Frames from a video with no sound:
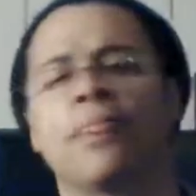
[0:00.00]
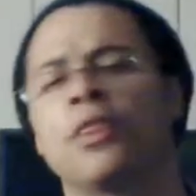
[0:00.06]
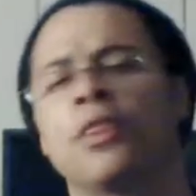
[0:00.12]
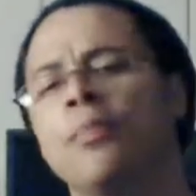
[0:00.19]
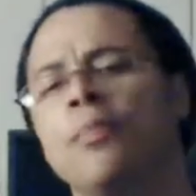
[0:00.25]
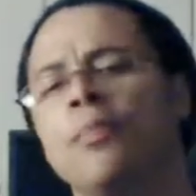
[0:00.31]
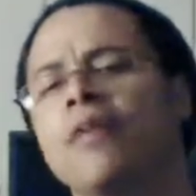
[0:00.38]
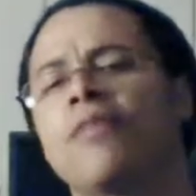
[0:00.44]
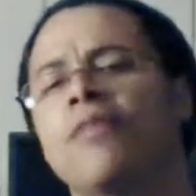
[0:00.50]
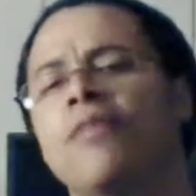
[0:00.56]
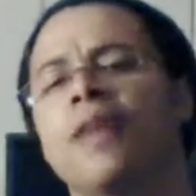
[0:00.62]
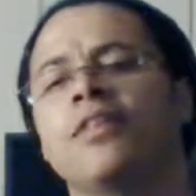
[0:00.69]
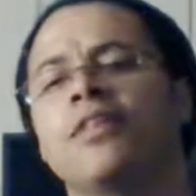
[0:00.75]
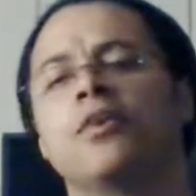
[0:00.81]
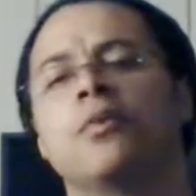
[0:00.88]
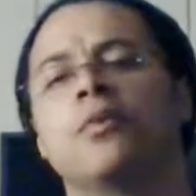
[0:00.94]
You may
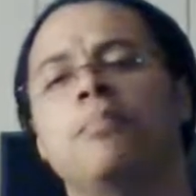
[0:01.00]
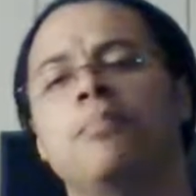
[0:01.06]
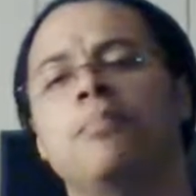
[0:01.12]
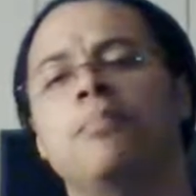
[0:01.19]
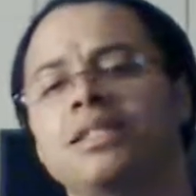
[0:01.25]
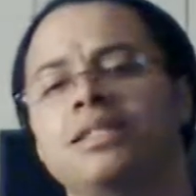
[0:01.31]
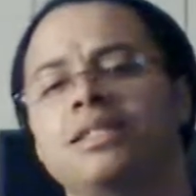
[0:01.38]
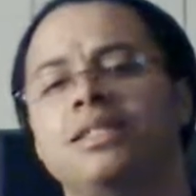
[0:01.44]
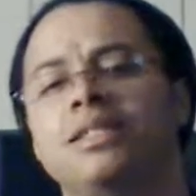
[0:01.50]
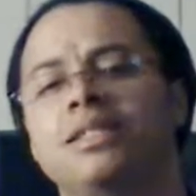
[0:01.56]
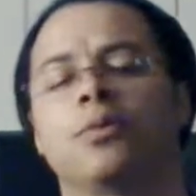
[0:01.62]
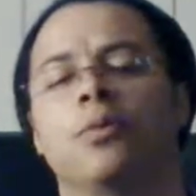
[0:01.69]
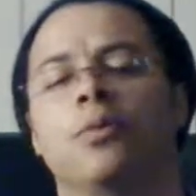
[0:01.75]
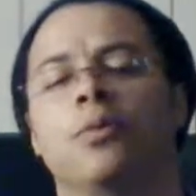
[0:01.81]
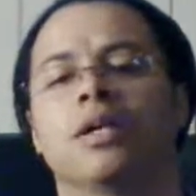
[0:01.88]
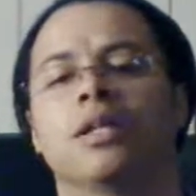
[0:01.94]
find that you'll miss
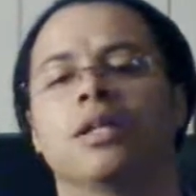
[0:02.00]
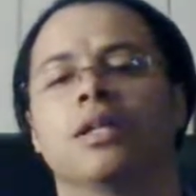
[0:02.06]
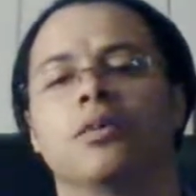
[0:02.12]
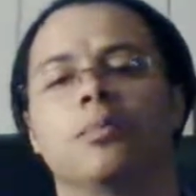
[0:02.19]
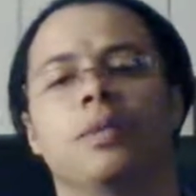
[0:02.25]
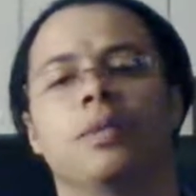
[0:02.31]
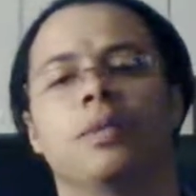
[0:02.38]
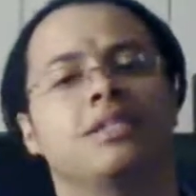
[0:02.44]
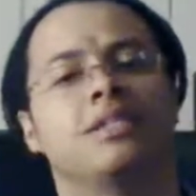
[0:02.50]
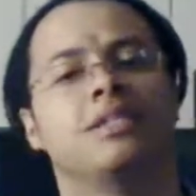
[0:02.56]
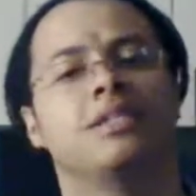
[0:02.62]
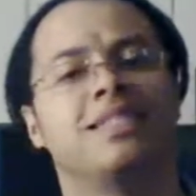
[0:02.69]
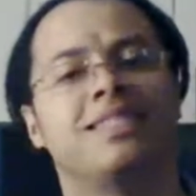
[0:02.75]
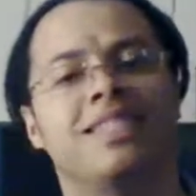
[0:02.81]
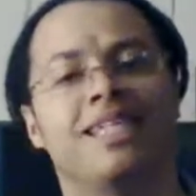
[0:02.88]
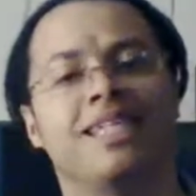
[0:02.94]
Disc 1 a little because it
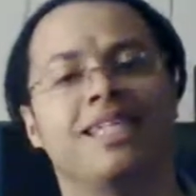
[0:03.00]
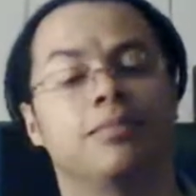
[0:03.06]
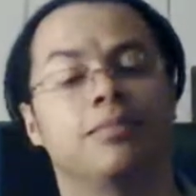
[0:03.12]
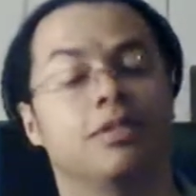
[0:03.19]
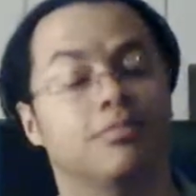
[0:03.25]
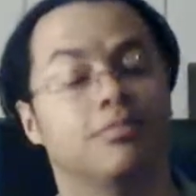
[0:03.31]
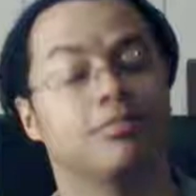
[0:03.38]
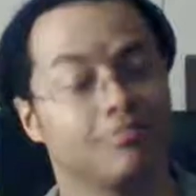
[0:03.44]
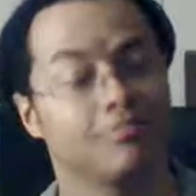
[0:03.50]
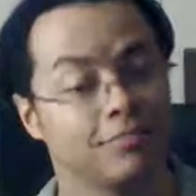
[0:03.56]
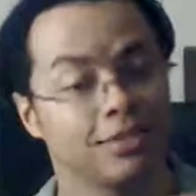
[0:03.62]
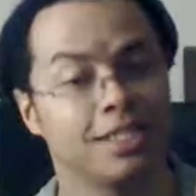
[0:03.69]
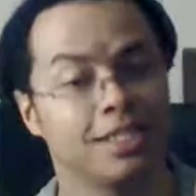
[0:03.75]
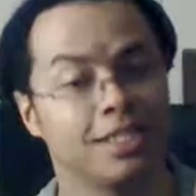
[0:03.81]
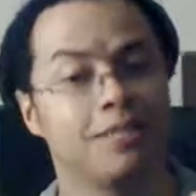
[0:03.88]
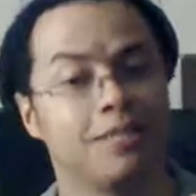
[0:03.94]
seemed
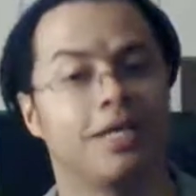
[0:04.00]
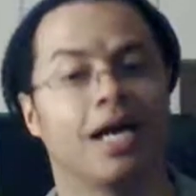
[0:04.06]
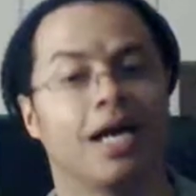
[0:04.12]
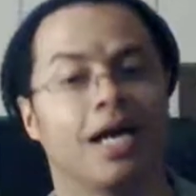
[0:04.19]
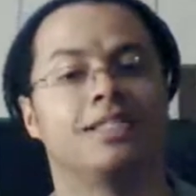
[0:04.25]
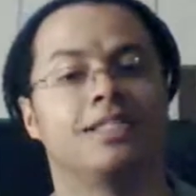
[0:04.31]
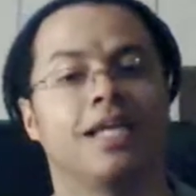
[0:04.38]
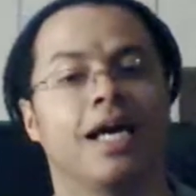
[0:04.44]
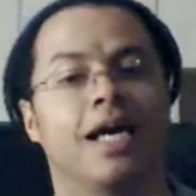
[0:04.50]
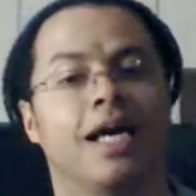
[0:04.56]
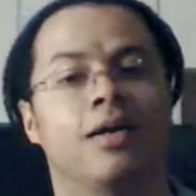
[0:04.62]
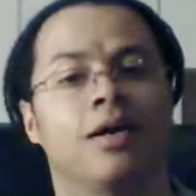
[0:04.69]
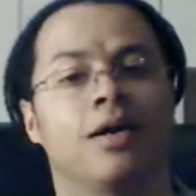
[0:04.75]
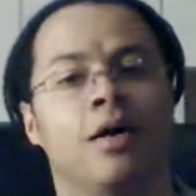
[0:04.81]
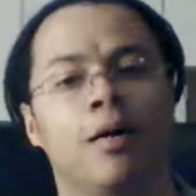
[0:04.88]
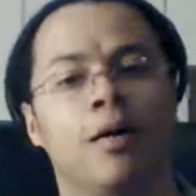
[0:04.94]
I say,
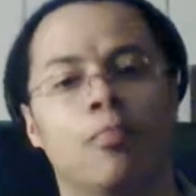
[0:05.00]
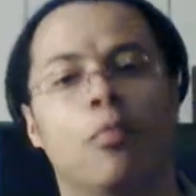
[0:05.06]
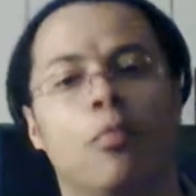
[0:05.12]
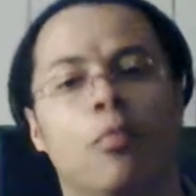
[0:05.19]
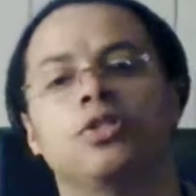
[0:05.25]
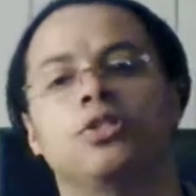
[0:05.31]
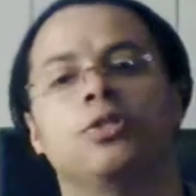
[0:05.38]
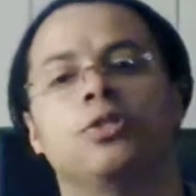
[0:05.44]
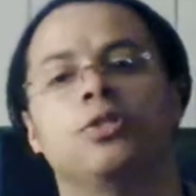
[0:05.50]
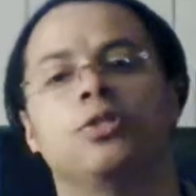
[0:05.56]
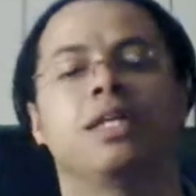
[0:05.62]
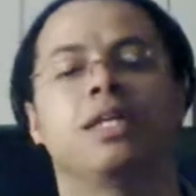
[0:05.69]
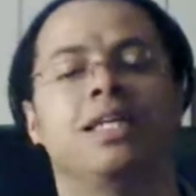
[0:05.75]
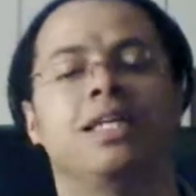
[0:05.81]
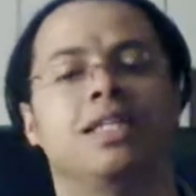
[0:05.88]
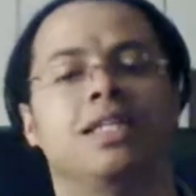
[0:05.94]
more
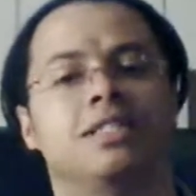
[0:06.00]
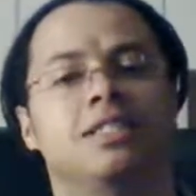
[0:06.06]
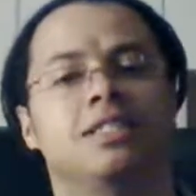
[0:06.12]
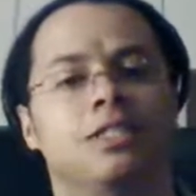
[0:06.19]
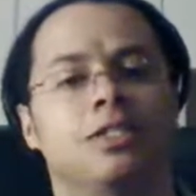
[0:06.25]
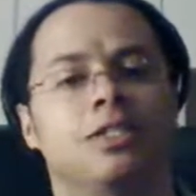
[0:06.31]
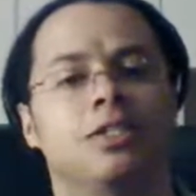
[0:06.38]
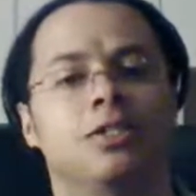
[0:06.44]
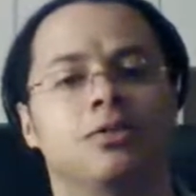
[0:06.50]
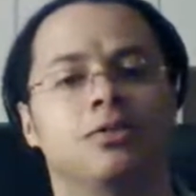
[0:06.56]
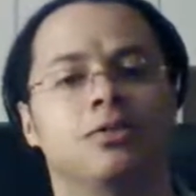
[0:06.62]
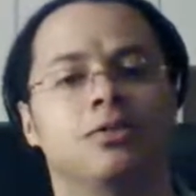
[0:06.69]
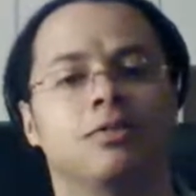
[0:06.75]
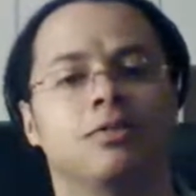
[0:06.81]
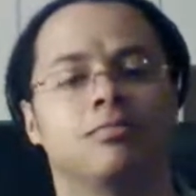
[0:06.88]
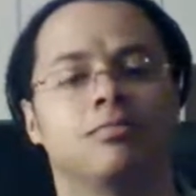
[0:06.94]
soothing and easy to use.